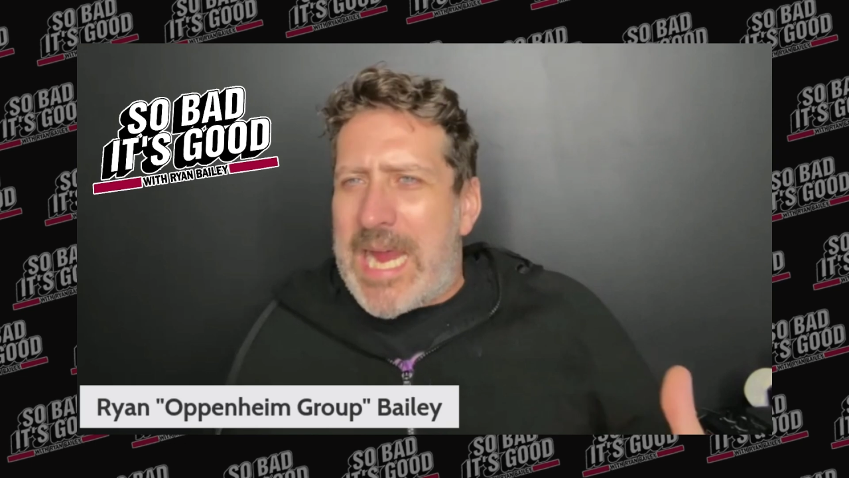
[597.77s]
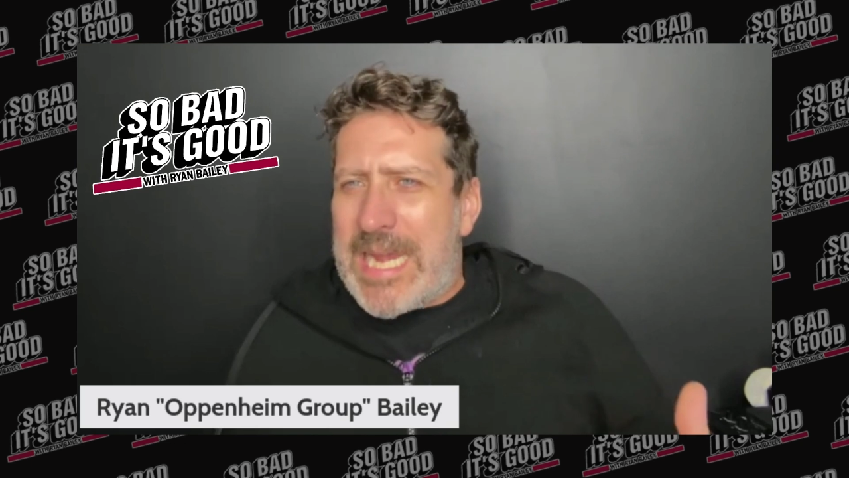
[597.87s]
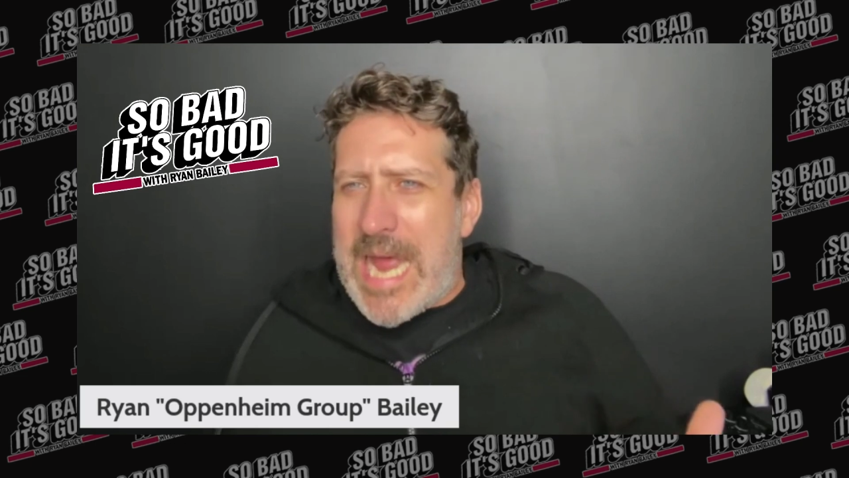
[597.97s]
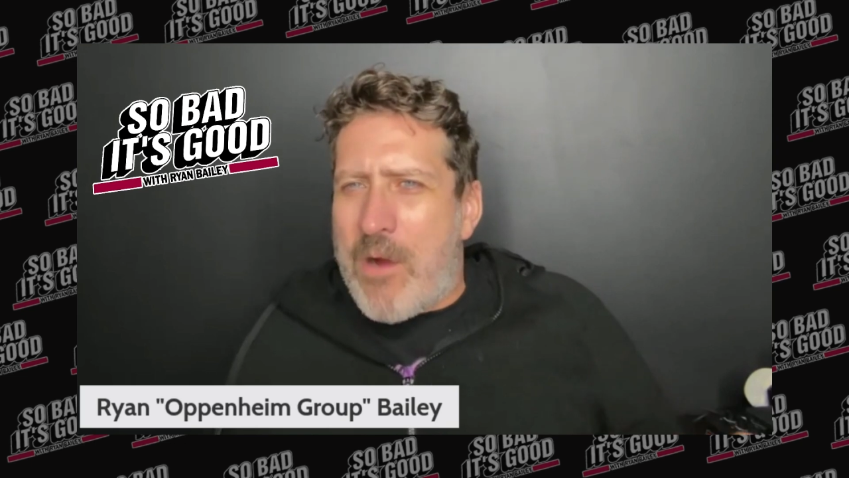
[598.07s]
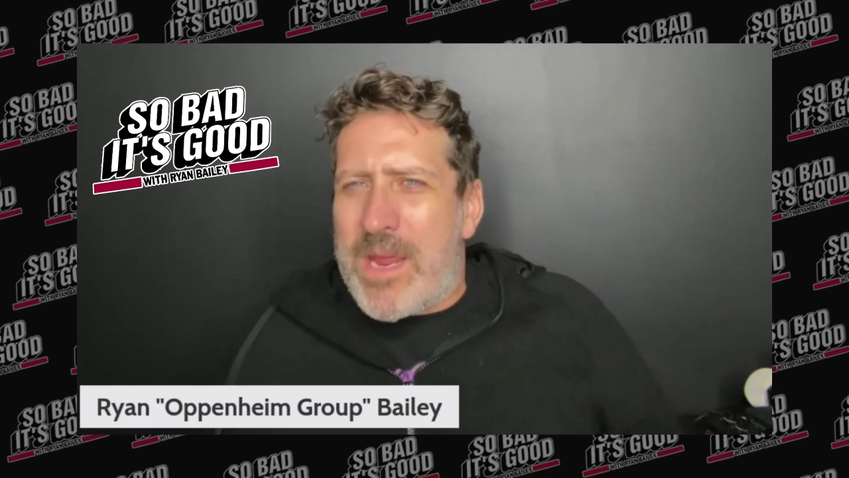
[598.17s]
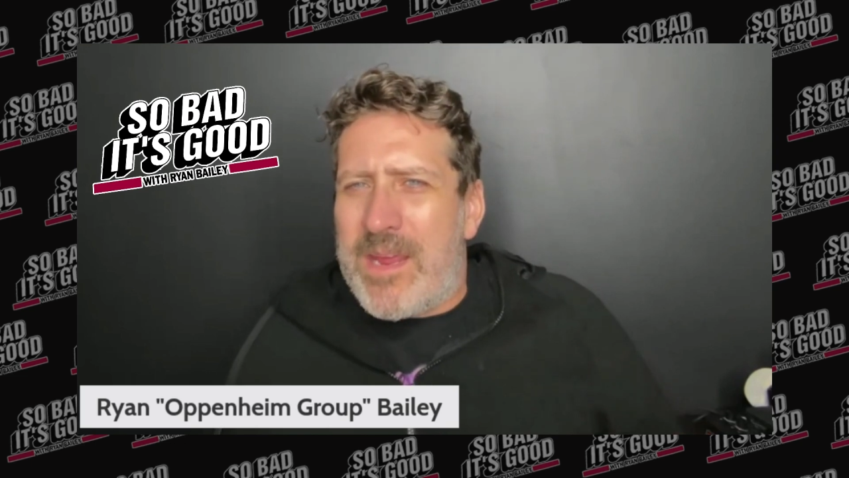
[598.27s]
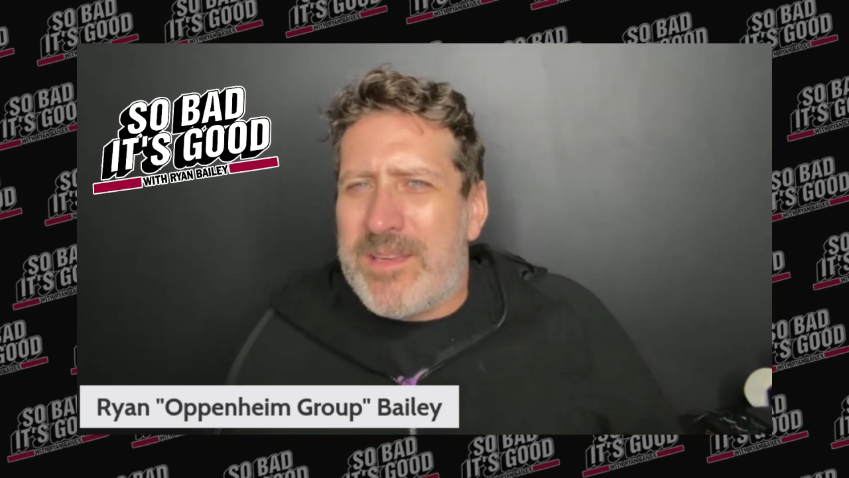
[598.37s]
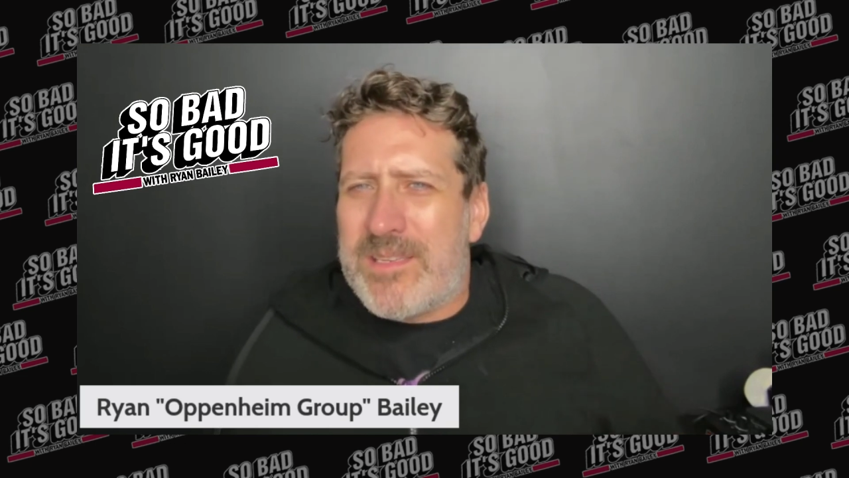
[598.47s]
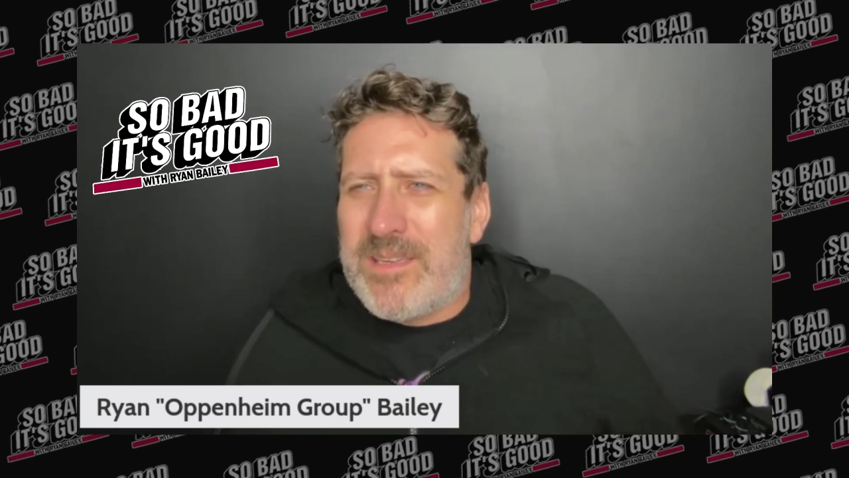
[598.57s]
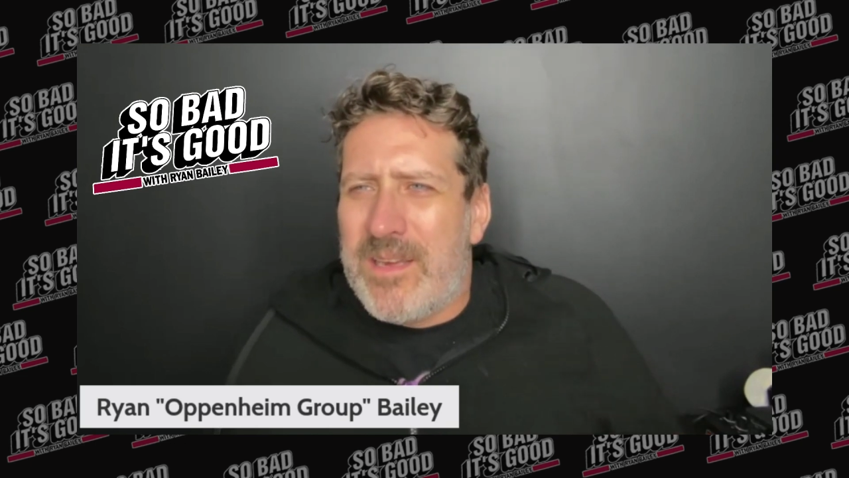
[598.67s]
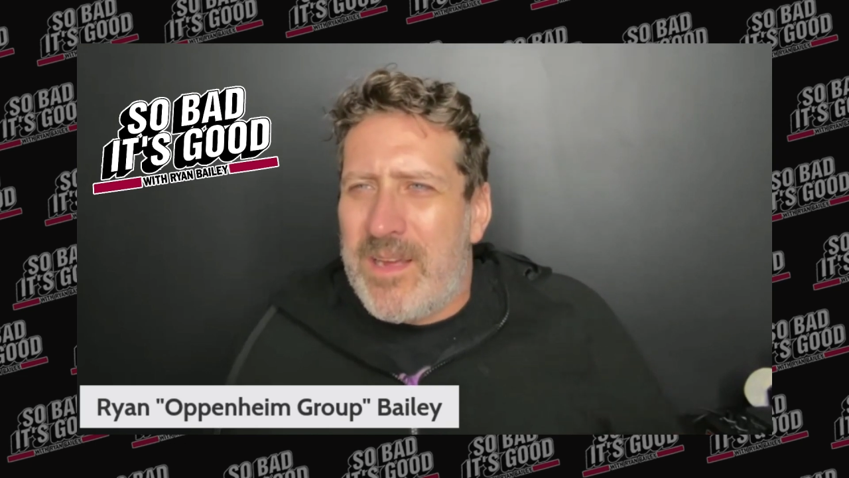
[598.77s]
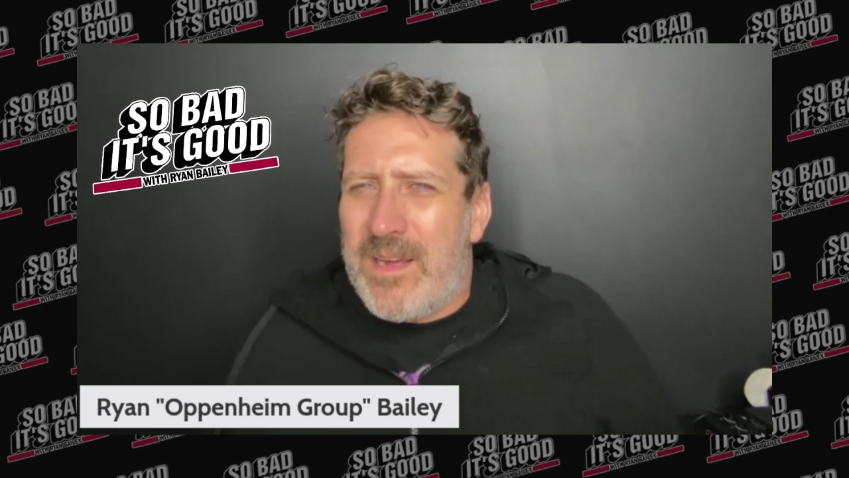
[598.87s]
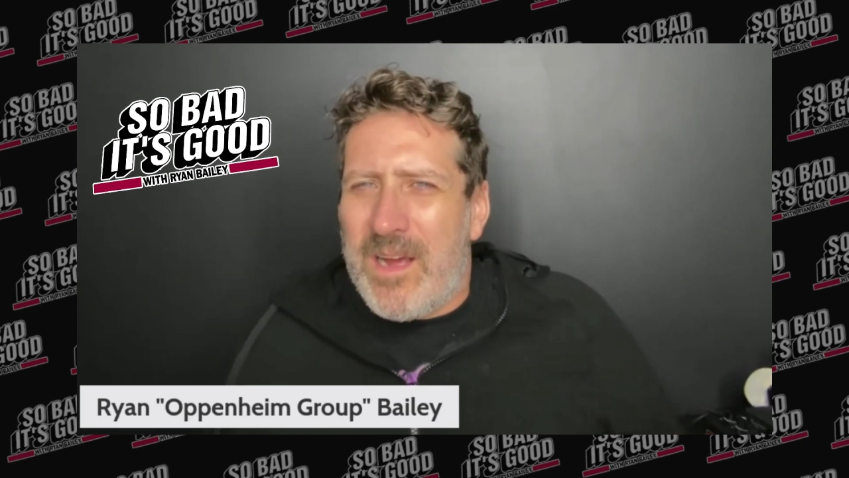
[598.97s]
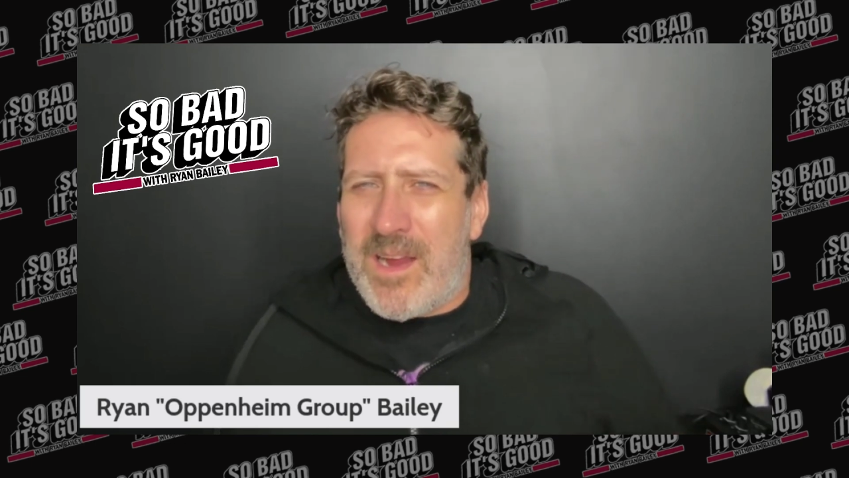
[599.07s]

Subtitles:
And now he's a